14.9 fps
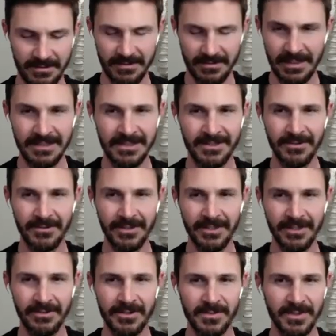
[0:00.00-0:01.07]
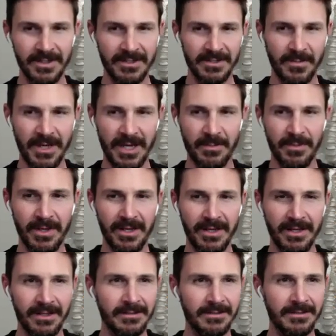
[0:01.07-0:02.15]
That's so huge because back pain
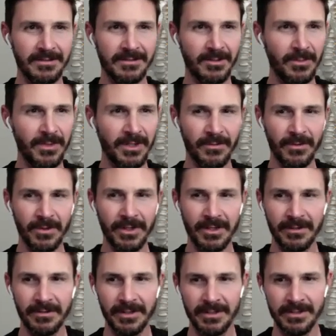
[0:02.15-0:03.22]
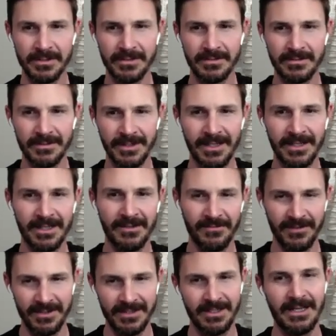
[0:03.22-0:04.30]
ends so many rowing careers. Like if
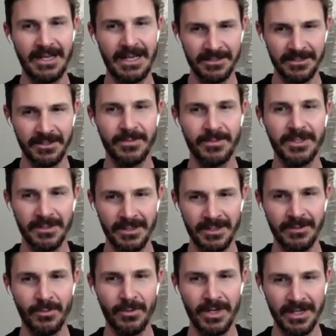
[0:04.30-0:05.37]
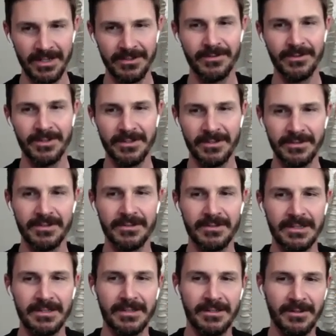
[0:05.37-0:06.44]
this can actually be a way to reduce
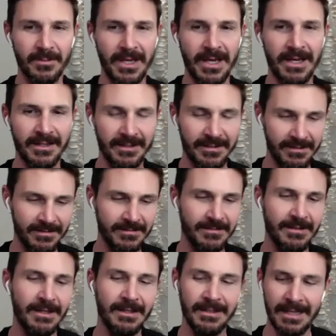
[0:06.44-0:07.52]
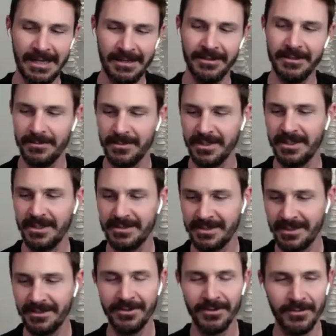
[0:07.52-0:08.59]
stress on the back and allow them to
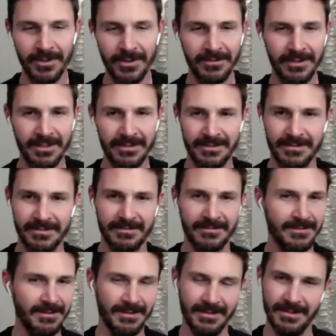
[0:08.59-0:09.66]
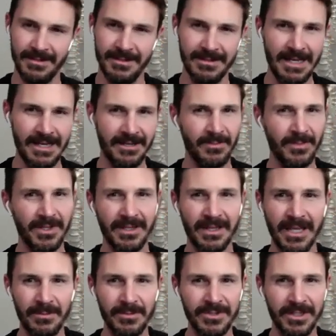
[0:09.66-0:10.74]
continue to row, that could be a
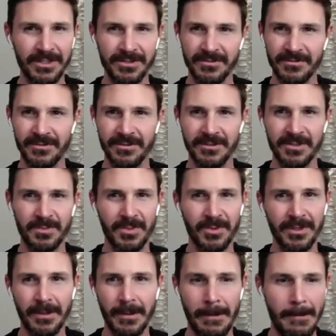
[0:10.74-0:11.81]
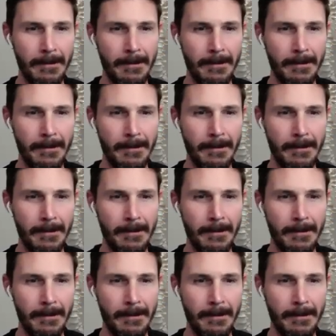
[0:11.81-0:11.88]
game changer for the sport.